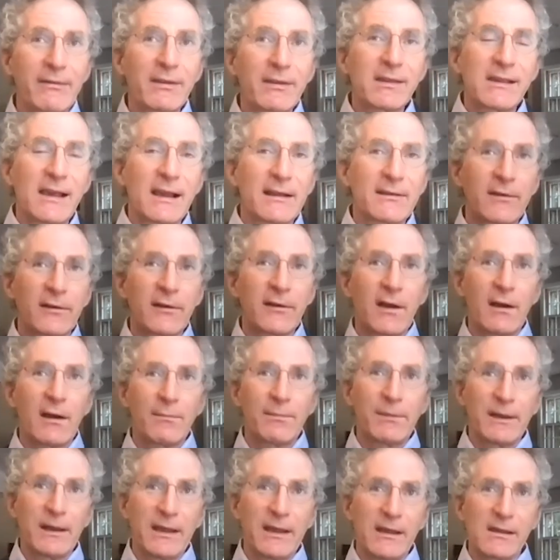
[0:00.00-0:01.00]
sector
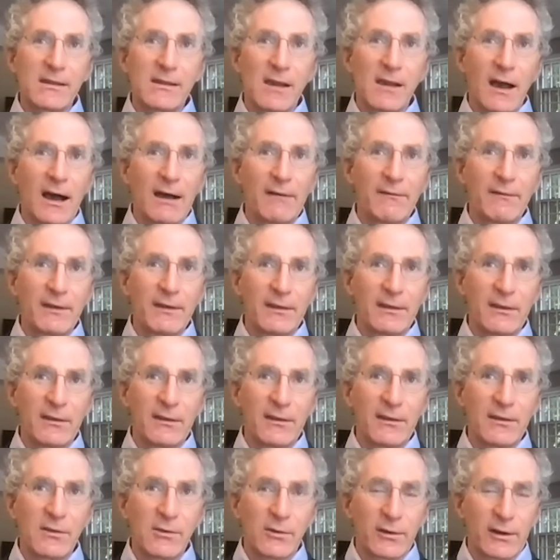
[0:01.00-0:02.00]
companies often
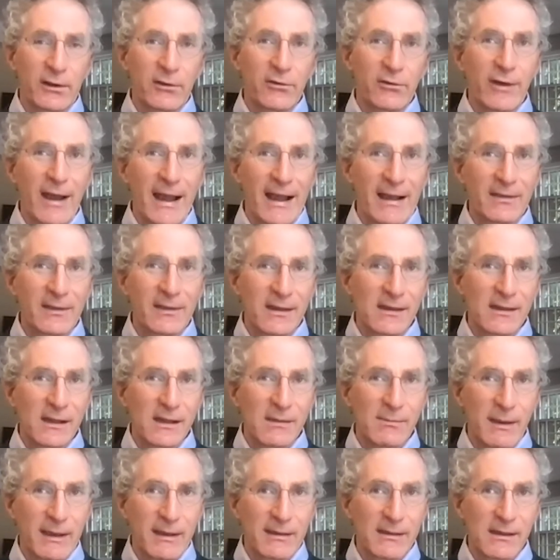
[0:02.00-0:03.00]
sort of track these
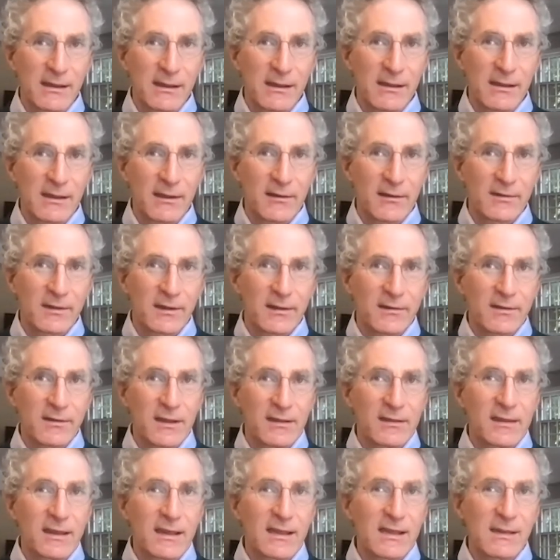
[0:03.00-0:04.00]
expenses. There's a
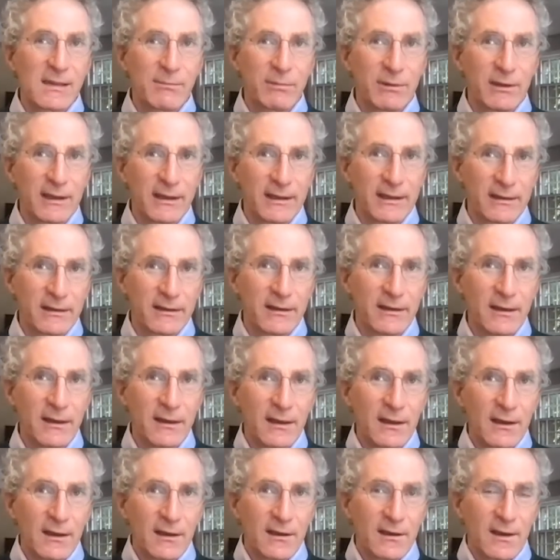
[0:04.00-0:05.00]
discipline
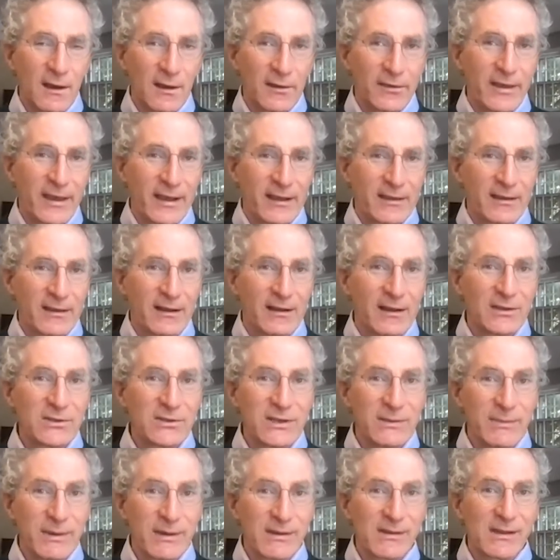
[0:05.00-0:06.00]
called technology
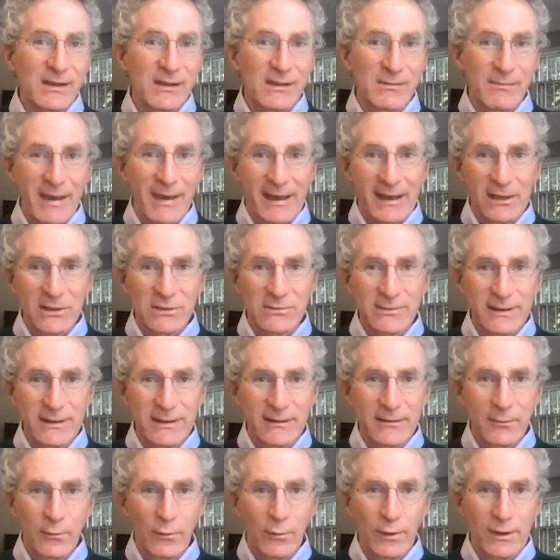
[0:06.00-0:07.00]
business management,
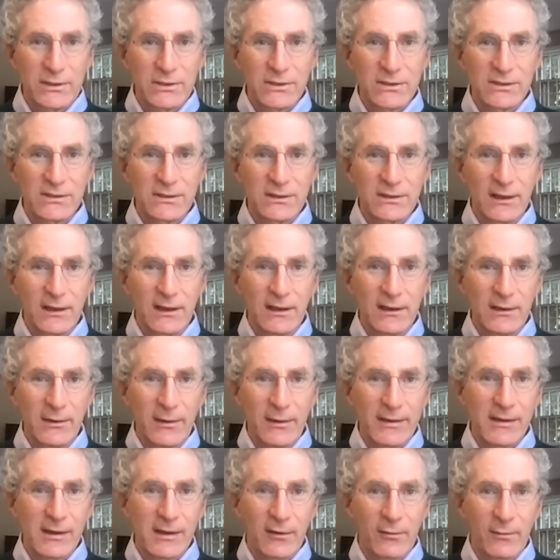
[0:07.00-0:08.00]
which the
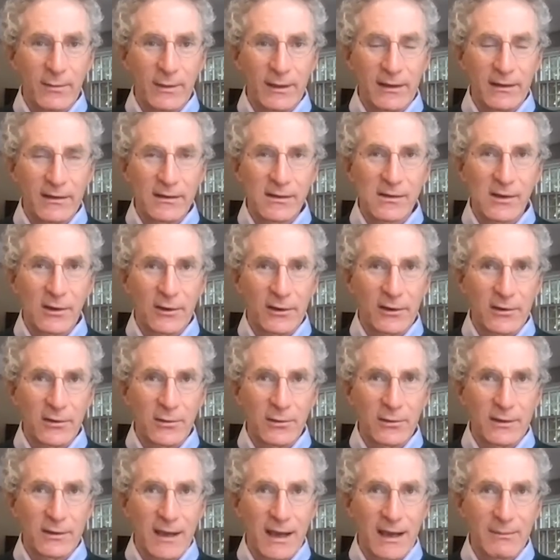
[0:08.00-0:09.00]
U.S. government started to
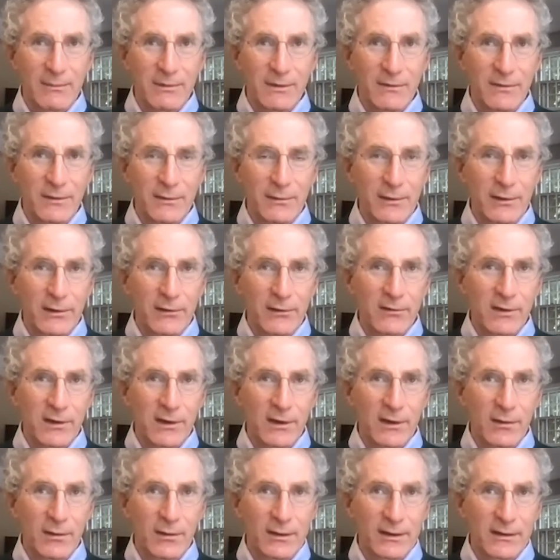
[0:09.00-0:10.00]
adopt a few years
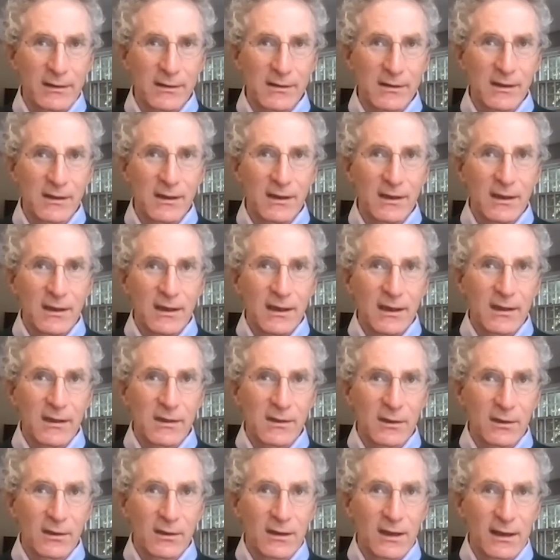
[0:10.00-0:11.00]
ago and is
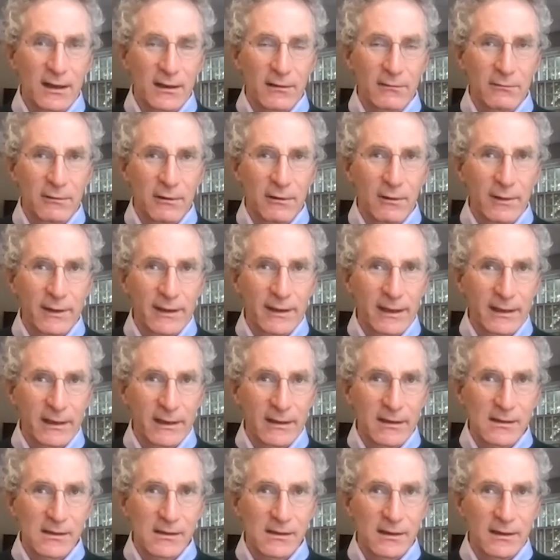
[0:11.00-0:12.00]
still kind of growing in
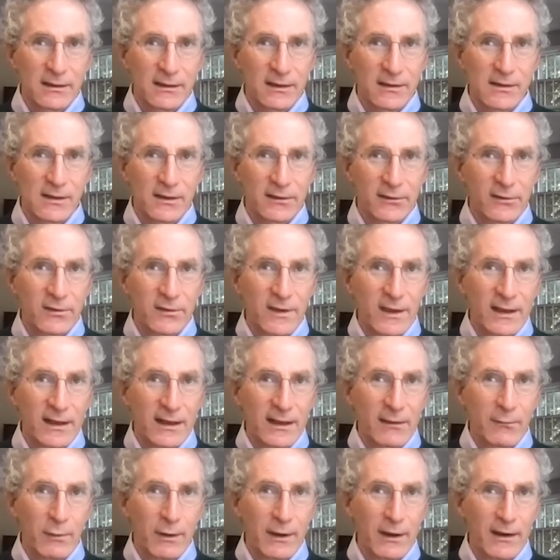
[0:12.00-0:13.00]
its
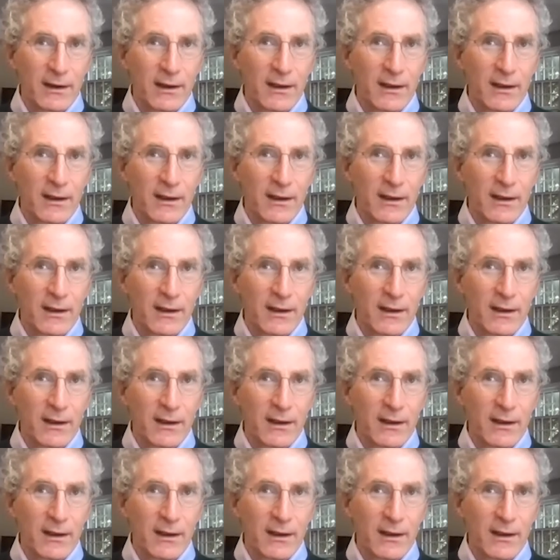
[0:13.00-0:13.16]
understanding, where